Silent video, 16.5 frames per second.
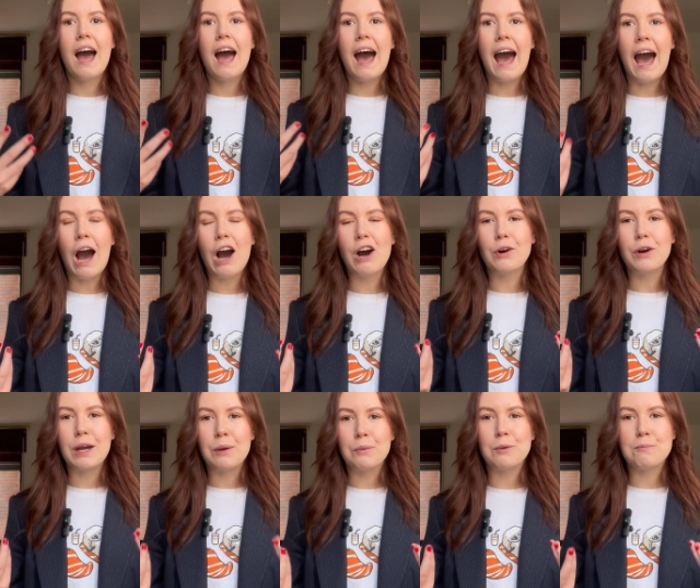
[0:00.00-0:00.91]
how
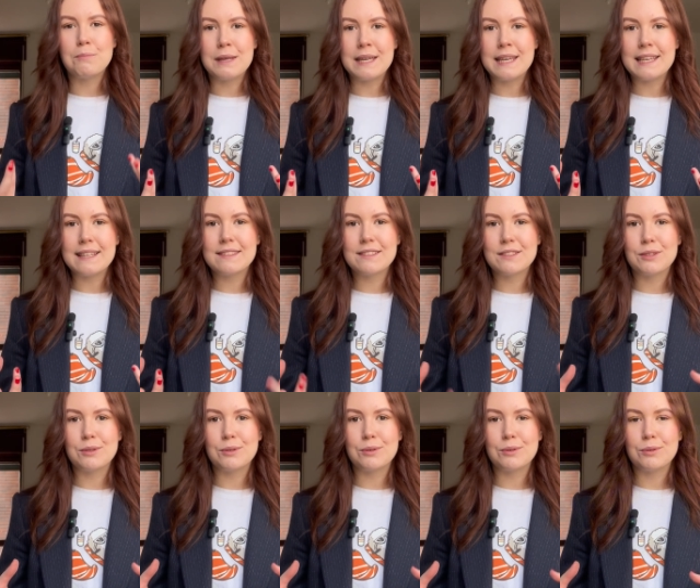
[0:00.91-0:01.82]
it would be
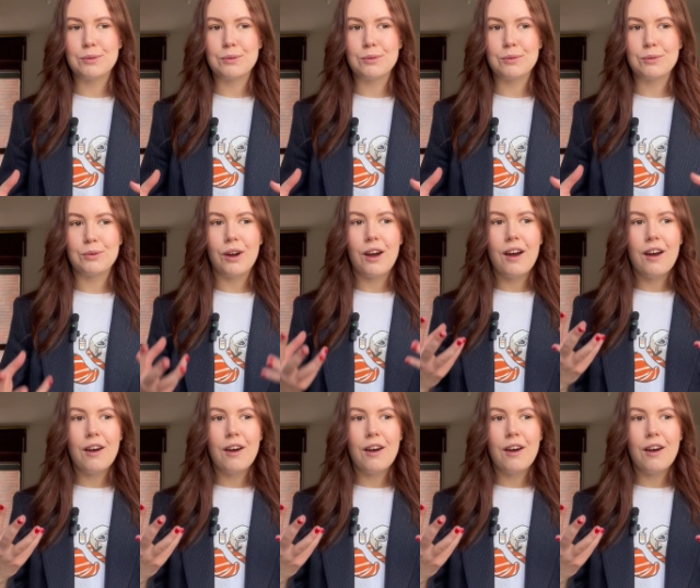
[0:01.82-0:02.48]
to